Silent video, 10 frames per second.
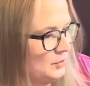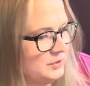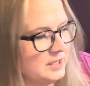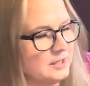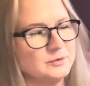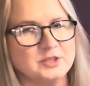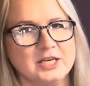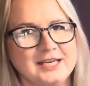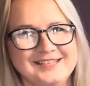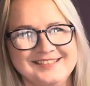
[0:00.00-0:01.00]
All the
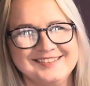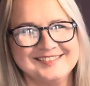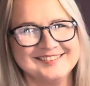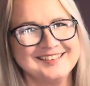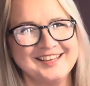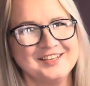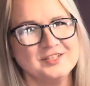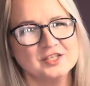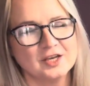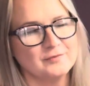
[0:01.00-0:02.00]
OGs, thank you
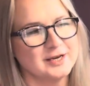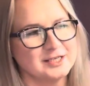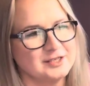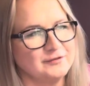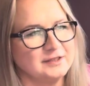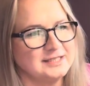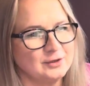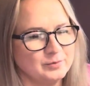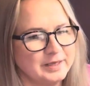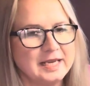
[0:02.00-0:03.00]
so much for
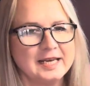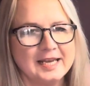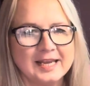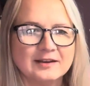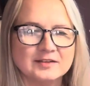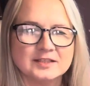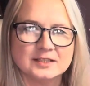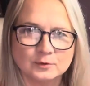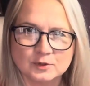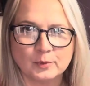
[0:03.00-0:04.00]
still being here and
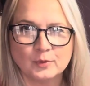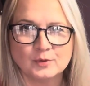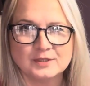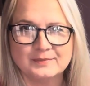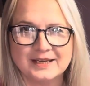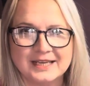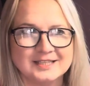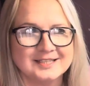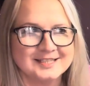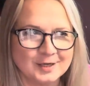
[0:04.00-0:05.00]
still supporting me
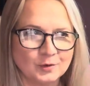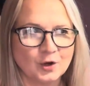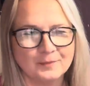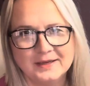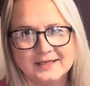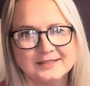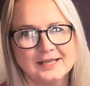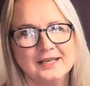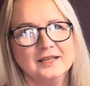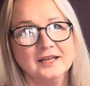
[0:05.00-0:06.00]
and still
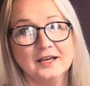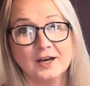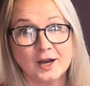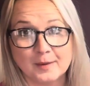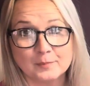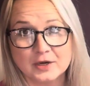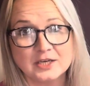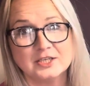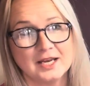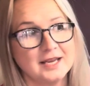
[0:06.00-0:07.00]
commenting. I
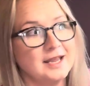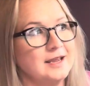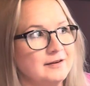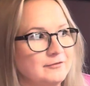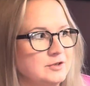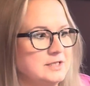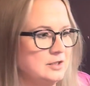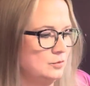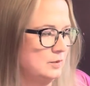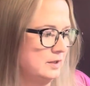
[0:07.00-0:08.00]
appreciate every
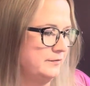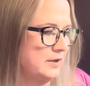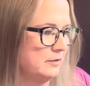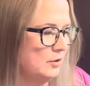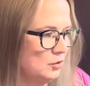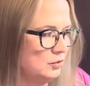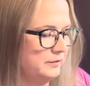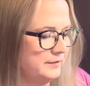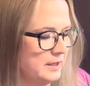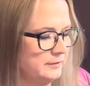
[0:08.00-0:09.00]
single one of you, all
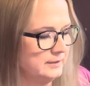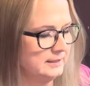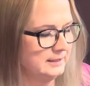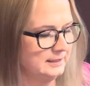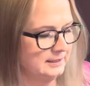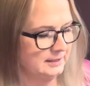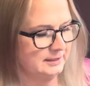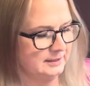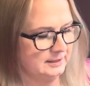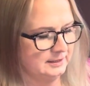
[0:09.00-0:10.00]
of you.
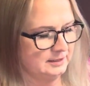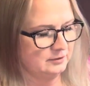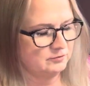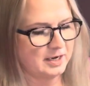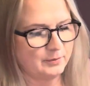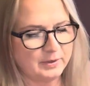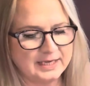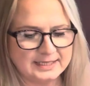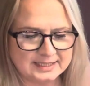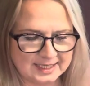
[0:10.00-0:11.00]
Right, we
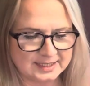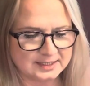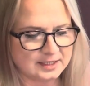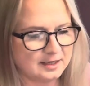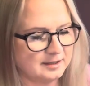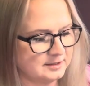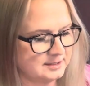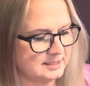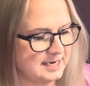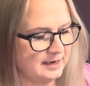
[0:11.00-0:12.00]
need 6
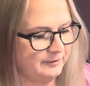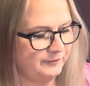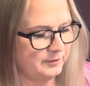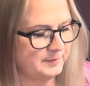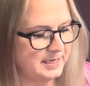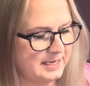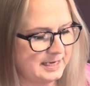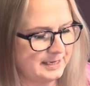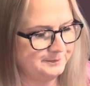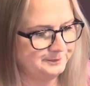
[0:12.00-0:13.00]
cards now from
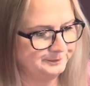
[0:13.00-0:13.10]
here,